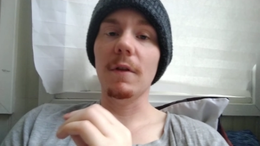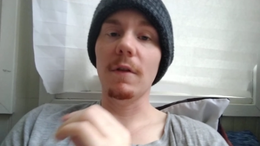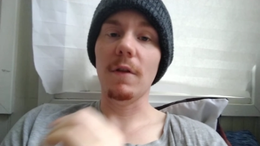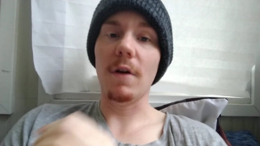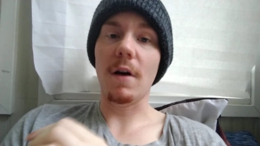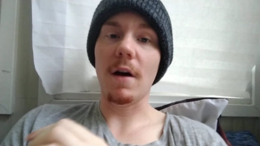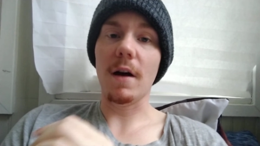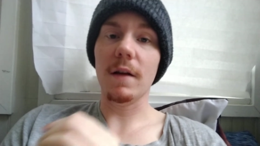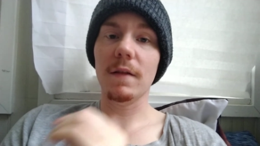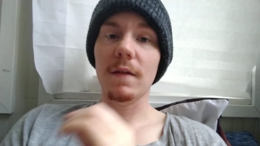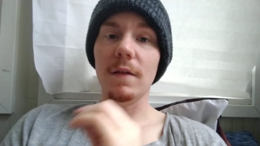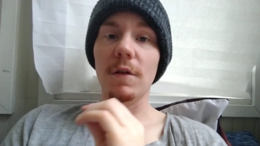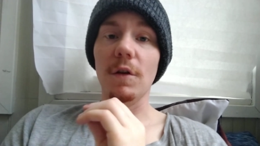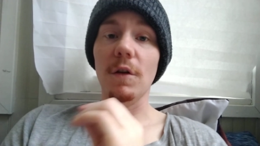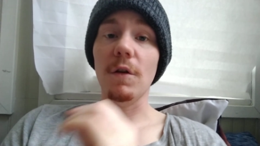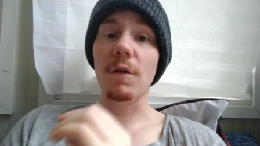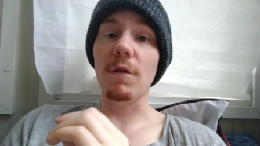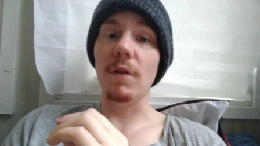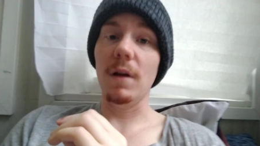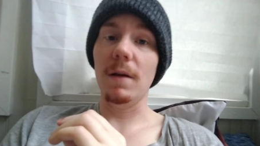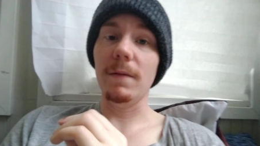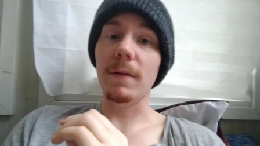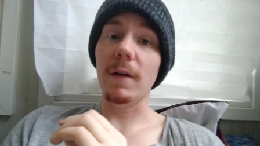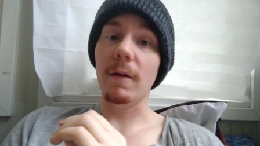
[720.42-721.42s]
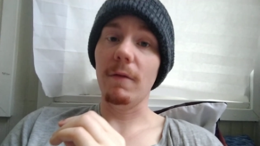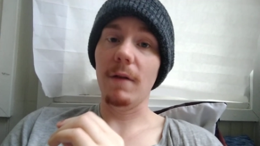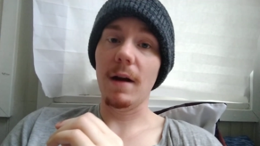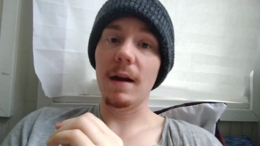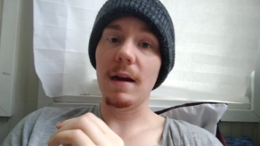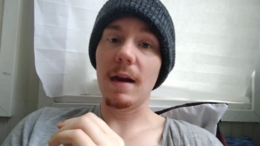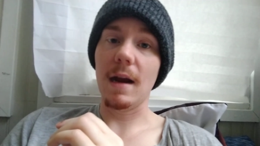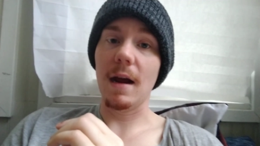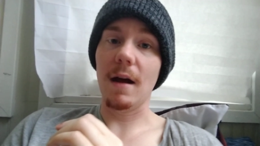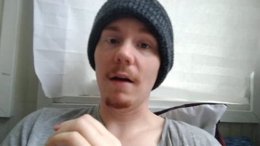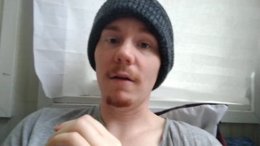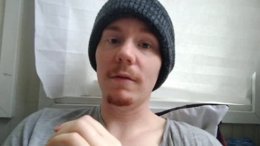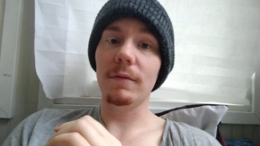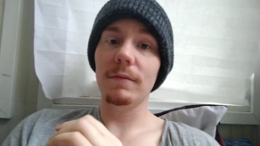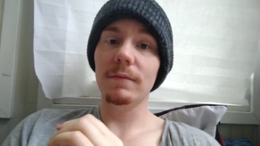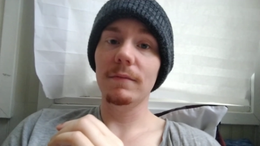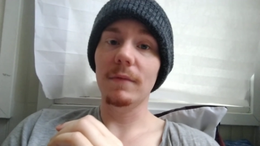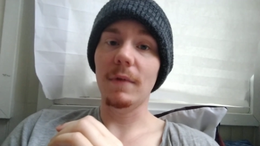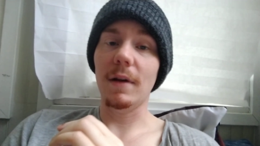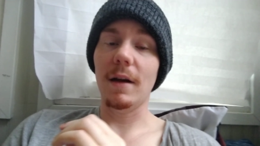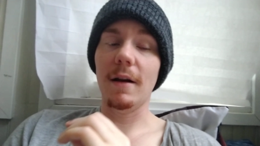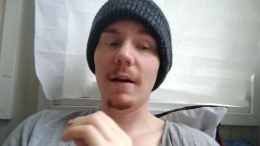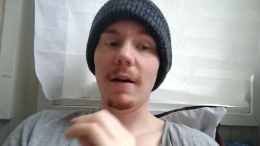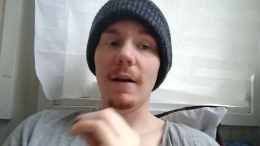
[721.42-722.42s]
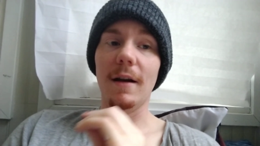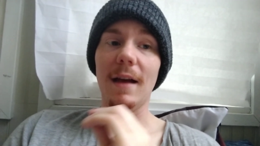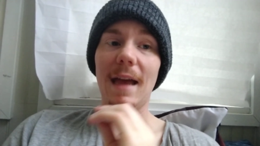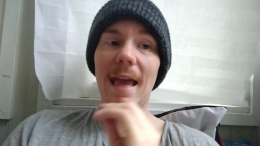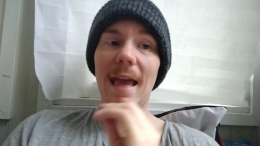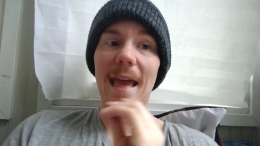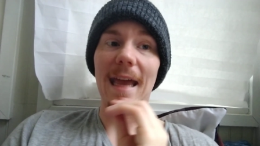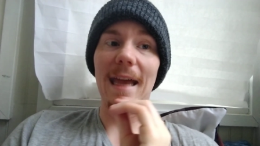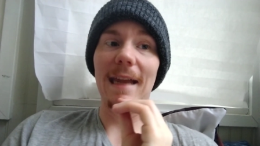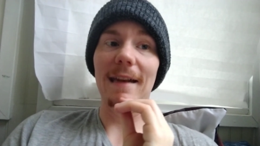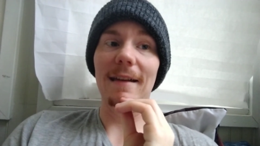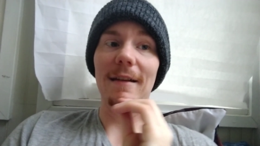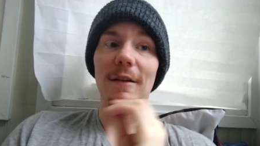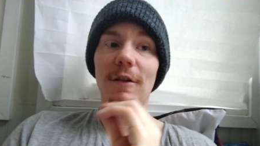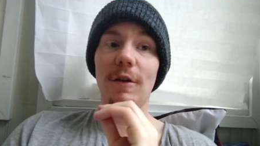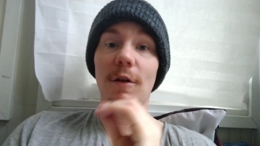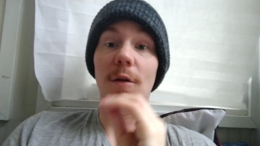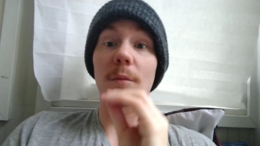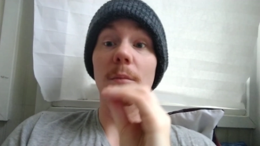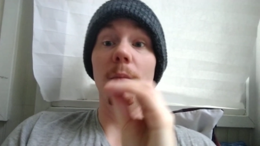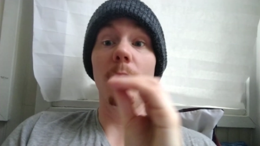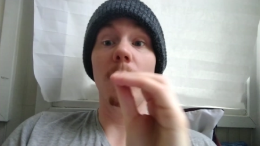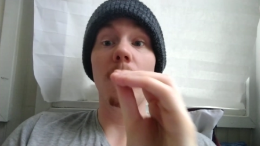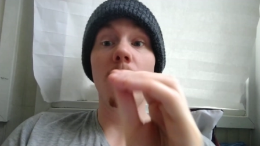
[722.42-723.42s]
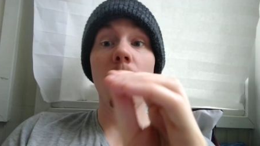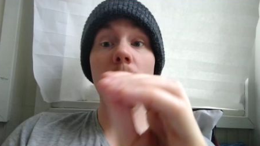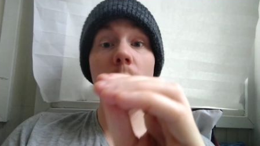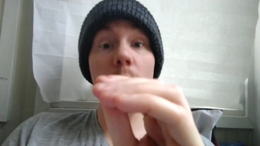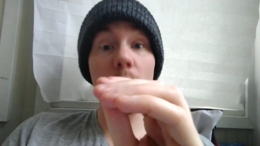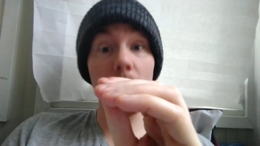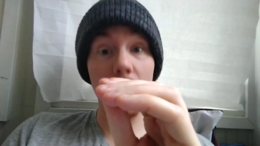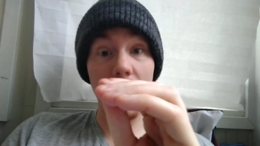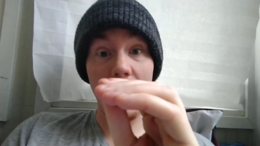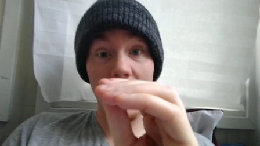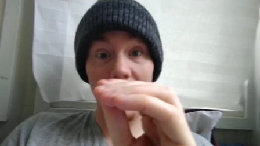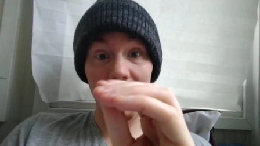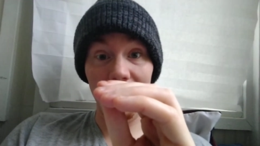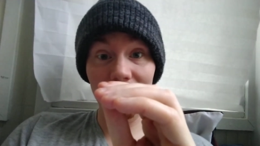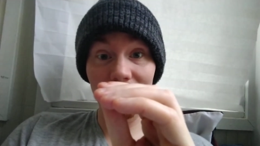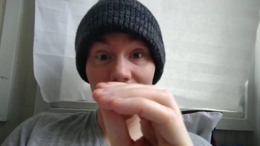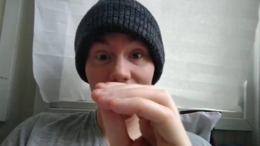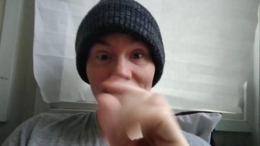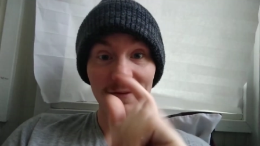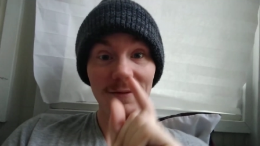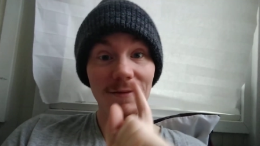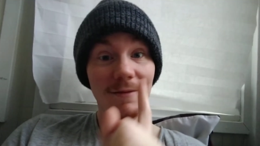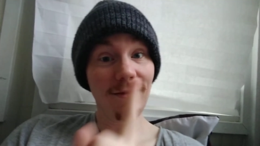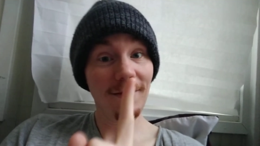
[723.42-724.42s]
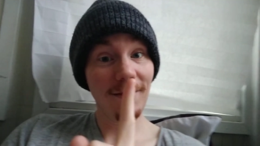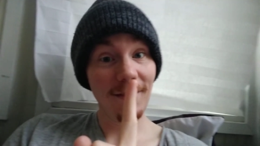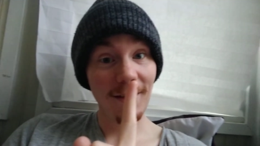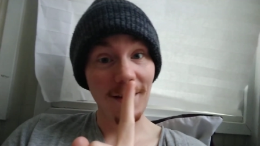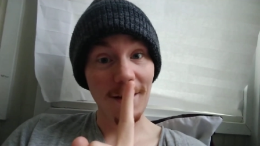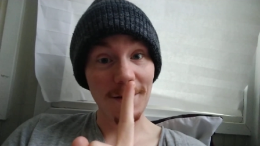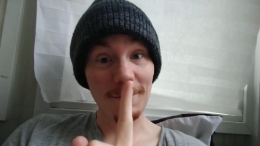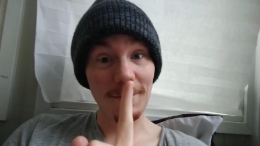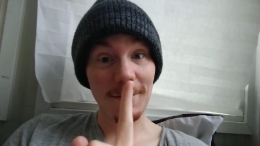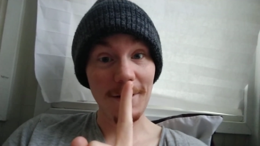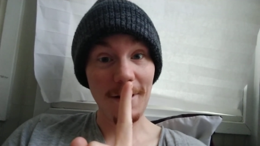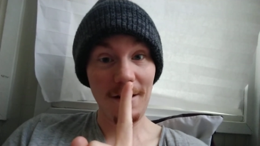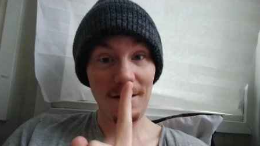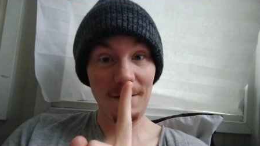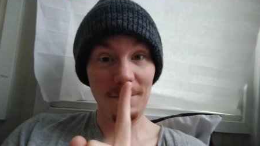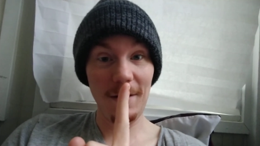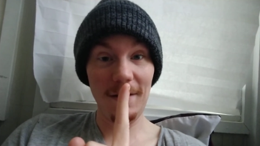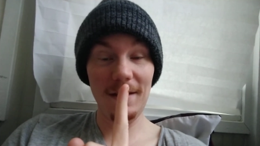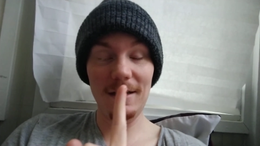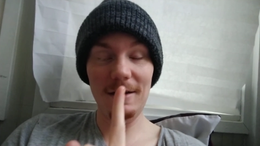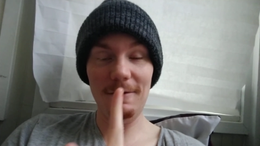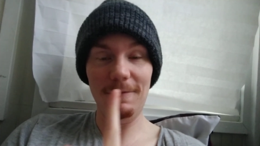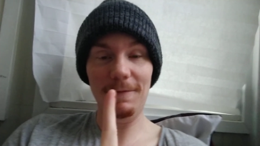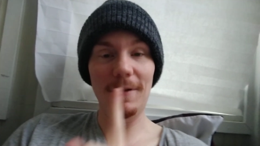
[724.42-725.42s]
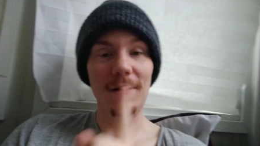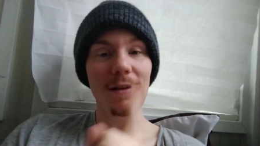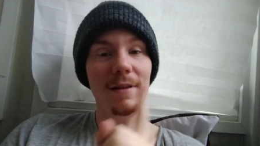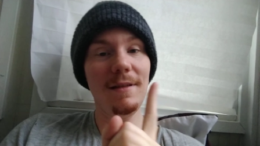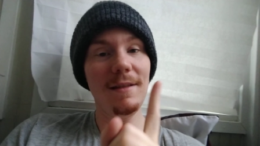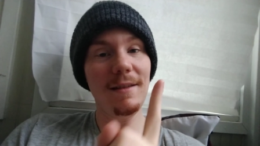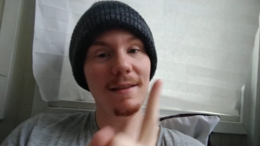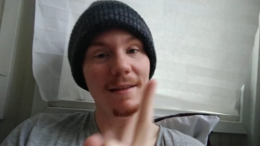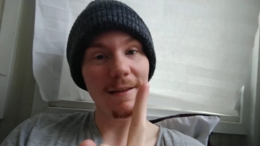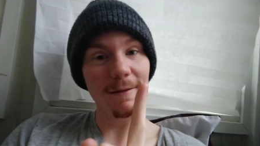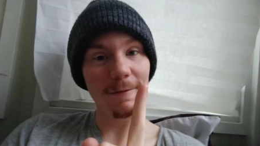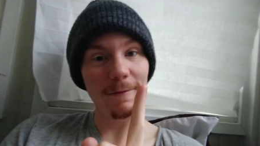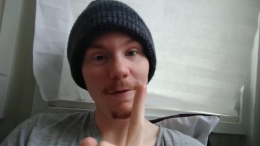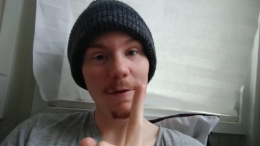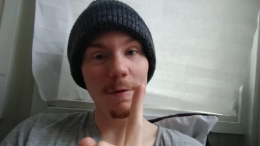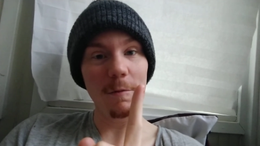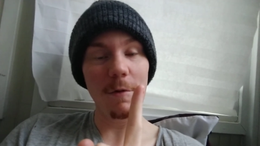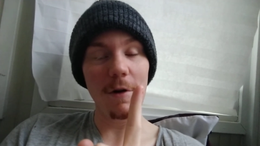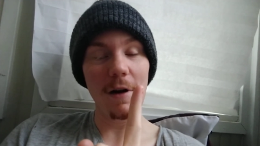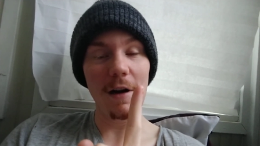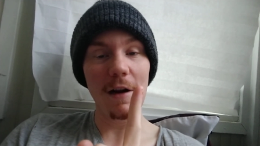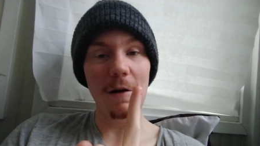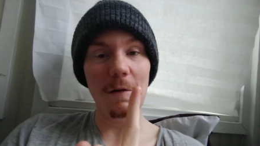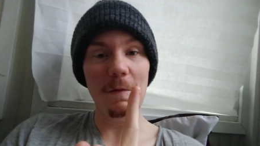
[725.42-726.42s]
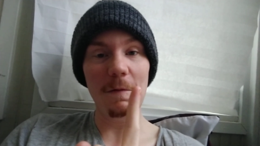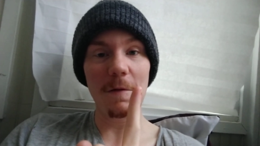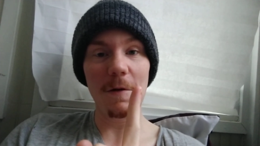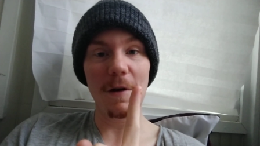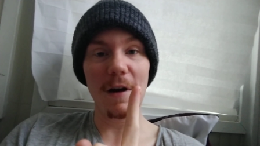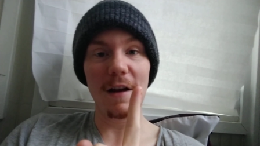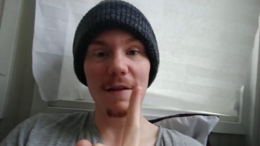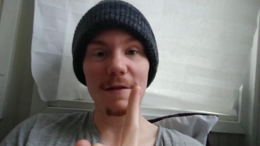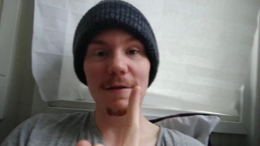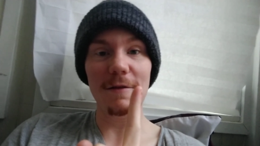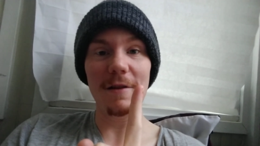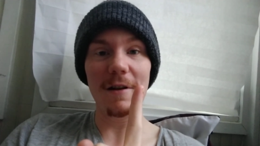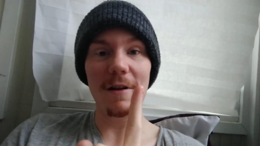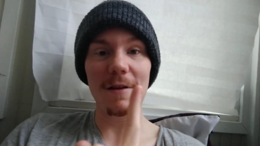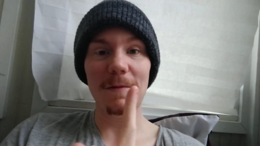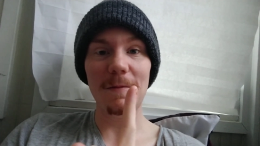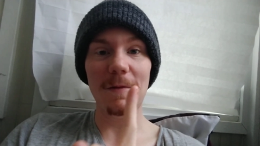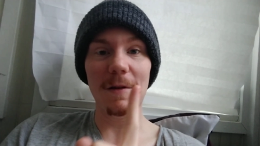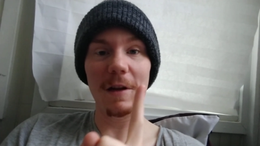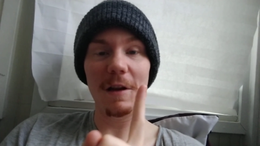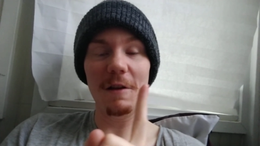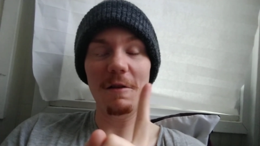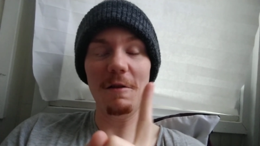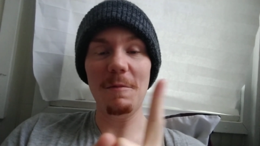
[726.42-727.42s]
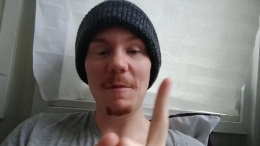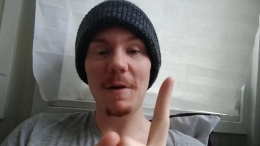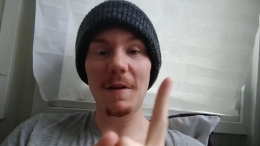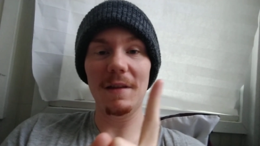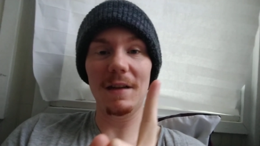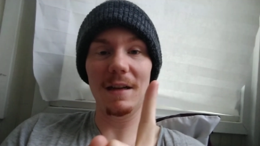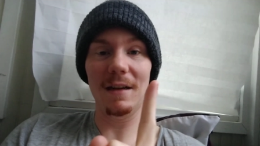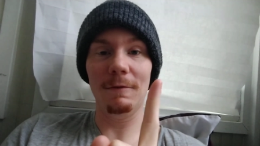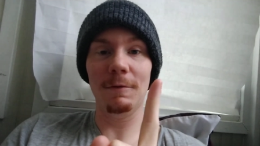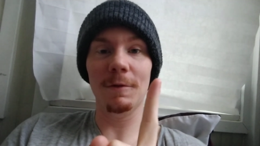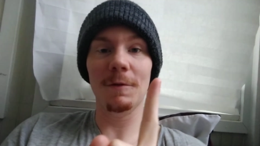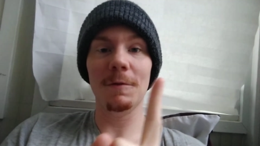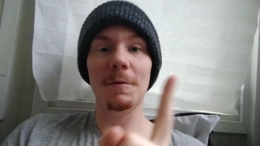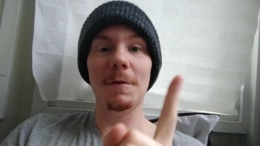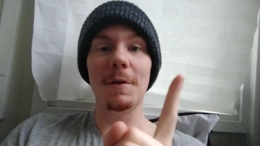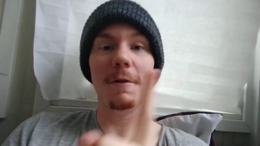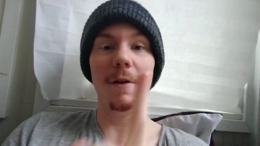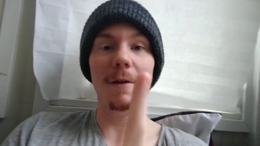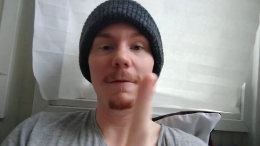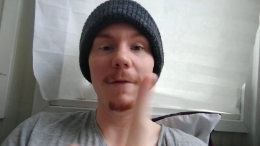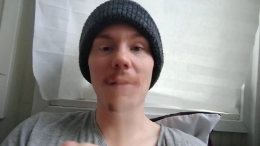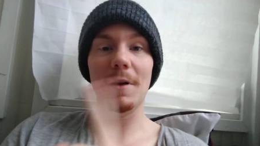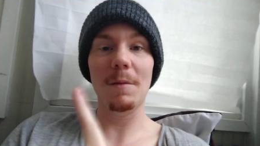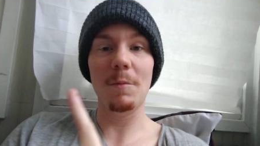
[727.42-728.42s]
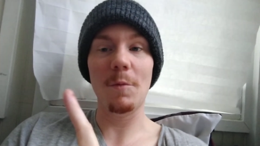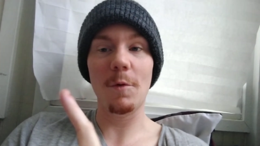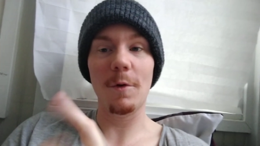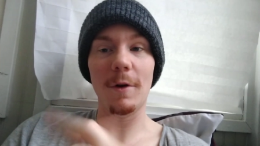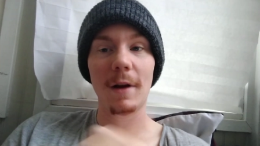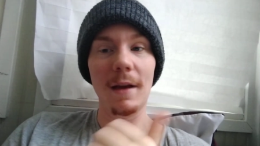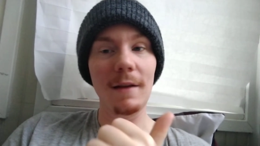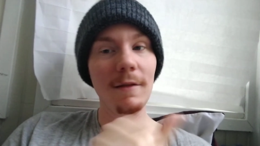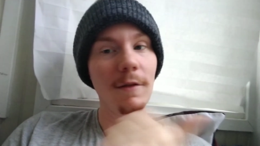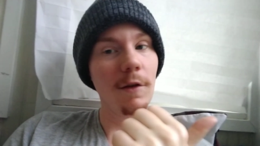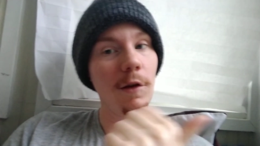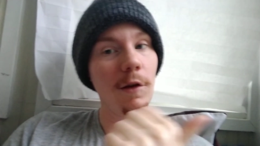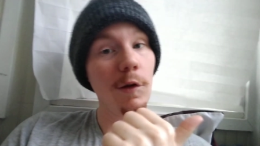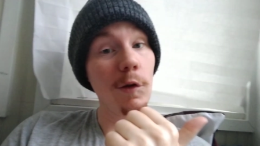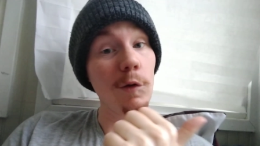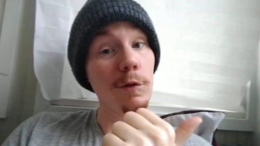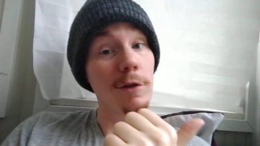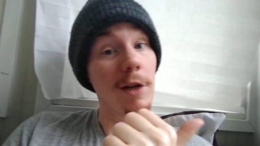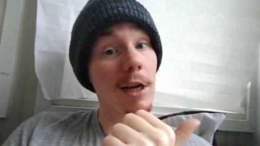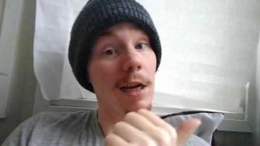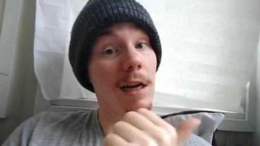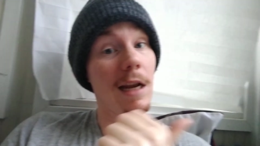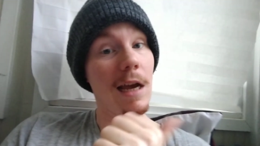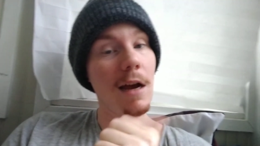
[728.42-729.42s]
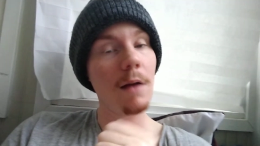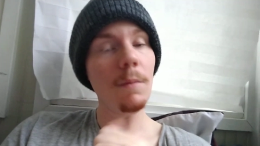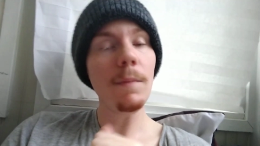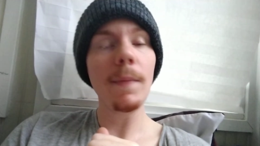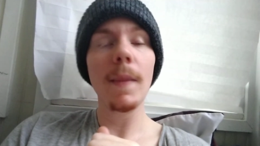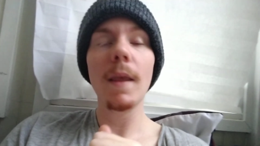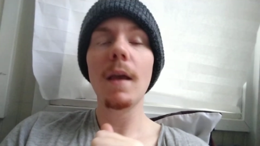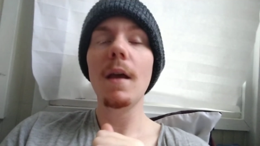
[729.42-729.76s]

a loss and you're grieving right now, and you're mourning, because we talked about the difference. If you weren't here for yesterday's video about the difference between grieving and mourning, go check it out.